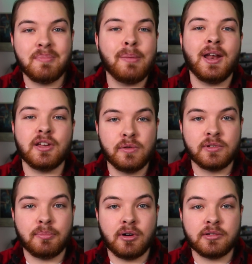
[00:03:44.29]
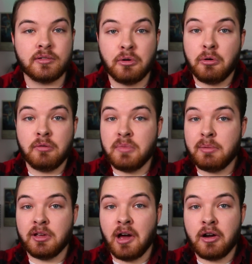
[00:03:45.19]
Maybe not use a person, or
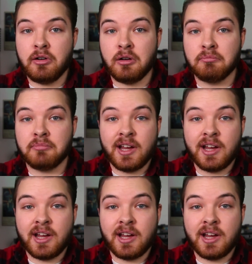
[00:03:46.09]
maybe, I don't know.